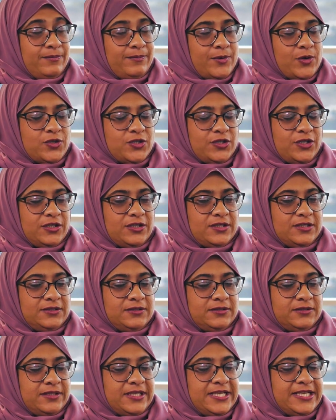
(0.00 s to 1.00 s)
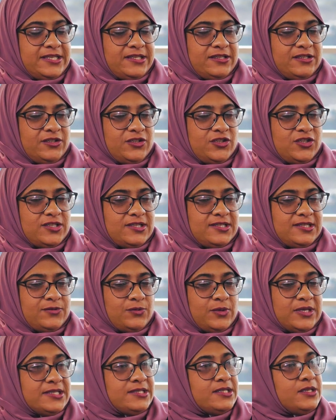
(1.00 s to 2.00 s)
postdoctoral
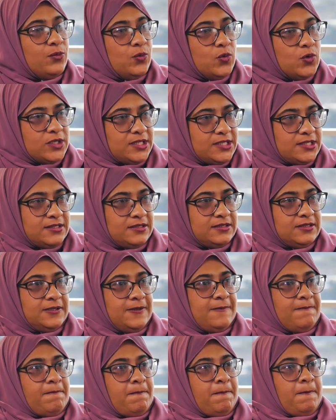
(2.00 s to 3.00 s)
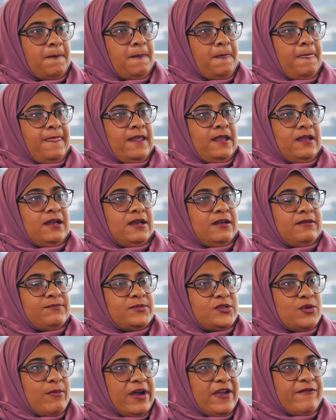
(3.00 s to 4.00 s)
researches was in water.
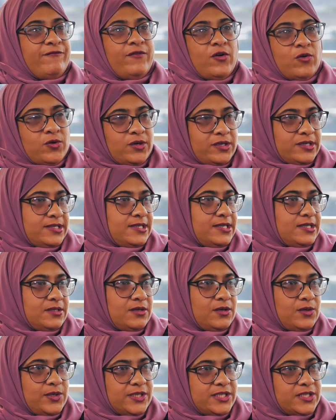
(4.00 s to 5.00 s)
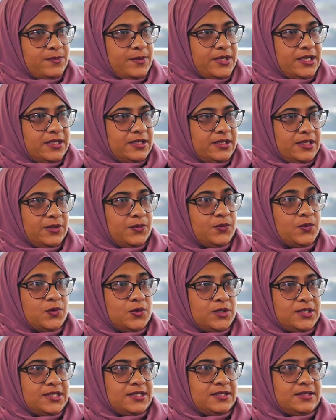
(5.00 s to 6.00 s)
So my focus has always been in
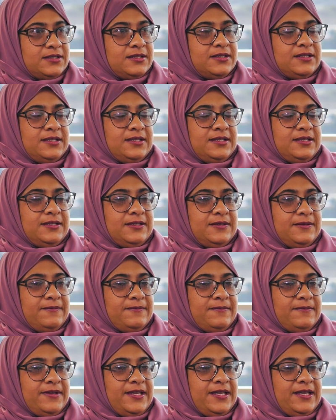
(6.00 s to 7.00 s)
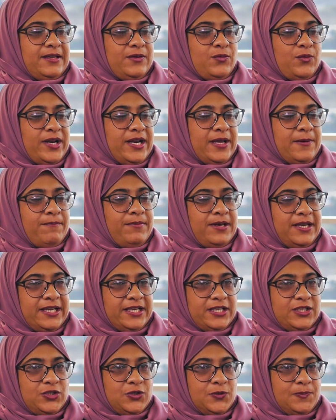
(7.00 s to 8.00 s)
water. And when I
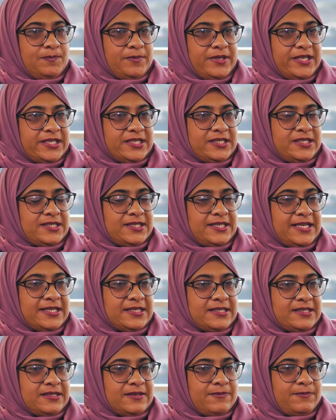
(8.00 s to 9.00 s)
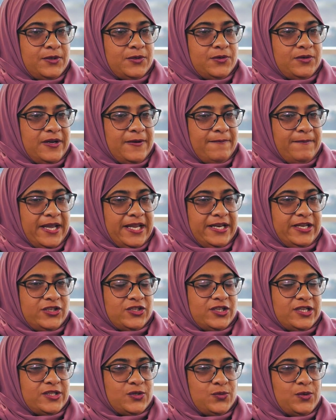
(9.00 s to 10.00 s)
applied to PEETS as the program
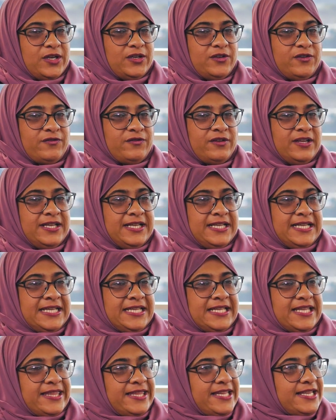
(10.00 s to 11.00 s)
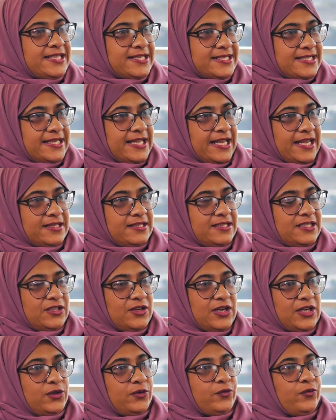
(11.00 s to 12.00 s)
manager, is one of the things that, you
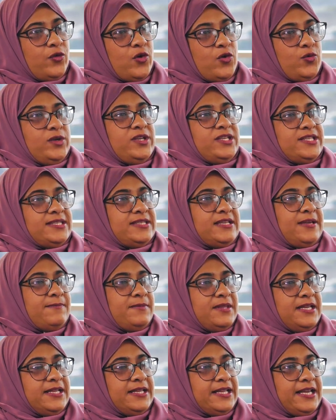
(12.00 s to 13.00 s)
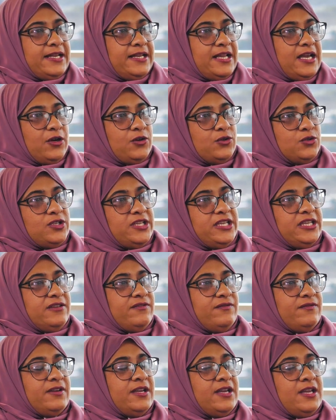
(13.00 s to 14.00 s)
know, I look forward is something that I could
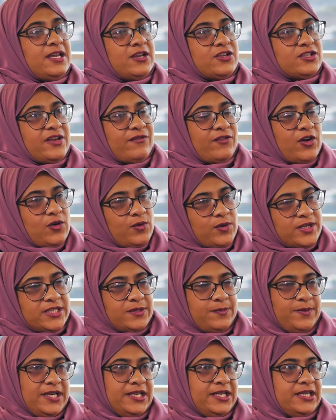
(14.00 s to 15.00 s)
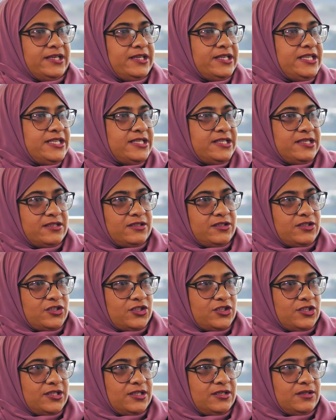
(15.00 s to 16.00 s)
give, because I've always been in
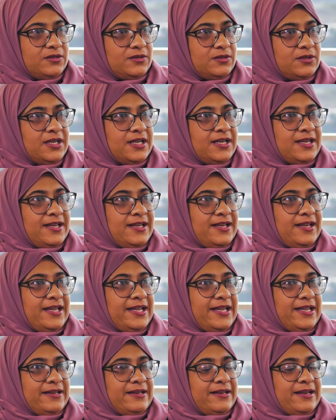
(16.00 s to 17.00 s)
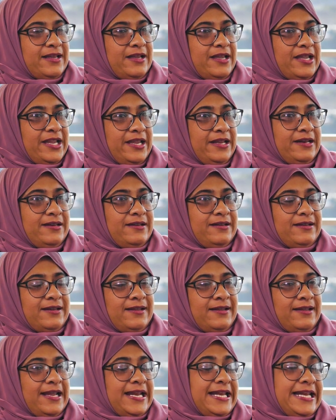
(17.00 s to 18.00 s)
research, you know, and in
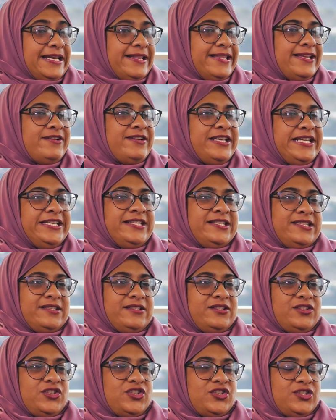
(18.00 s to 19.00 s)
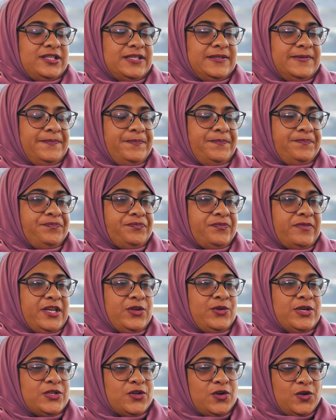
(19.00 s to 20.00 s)
the research,
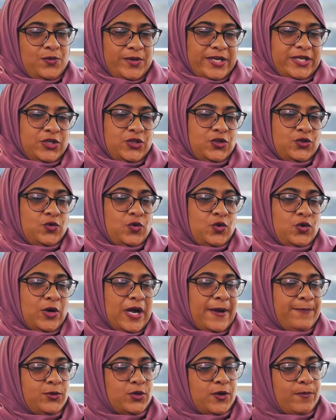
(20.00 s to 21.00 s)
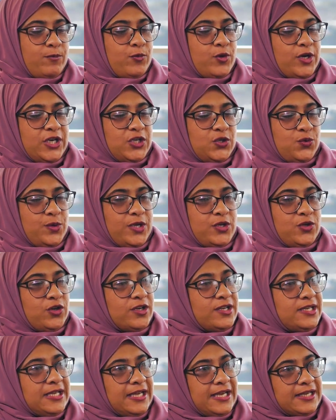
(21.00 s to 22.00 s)
it was always you're up to a point where you
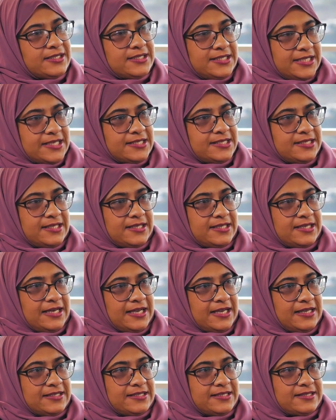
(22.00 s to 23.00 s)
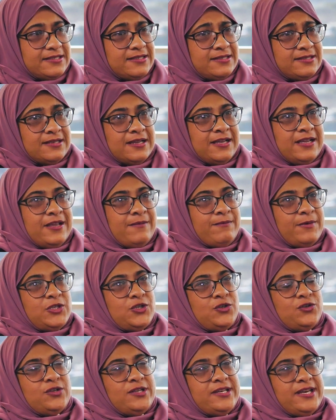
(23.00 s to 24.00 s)
conduct tests and analysis, but
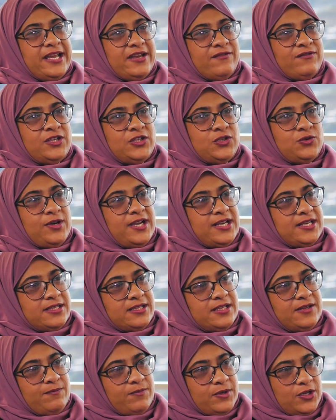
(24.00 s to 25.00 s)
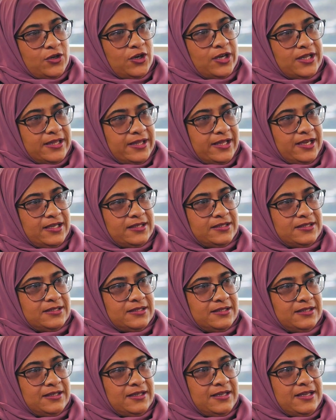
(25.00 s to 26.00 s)
you could never do anything beyond
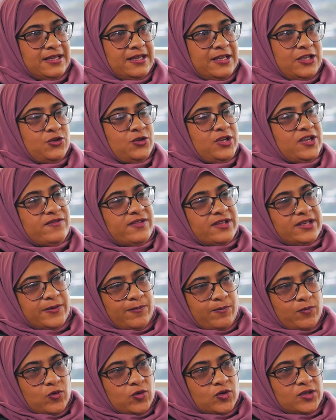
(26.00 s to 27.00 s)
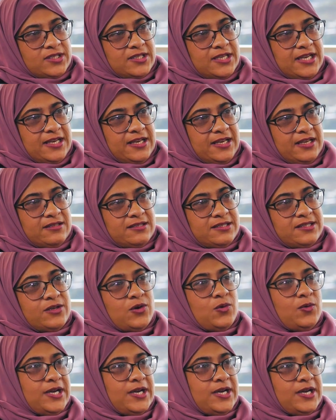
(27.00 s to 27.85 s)
that. Yeah. You give the report and then so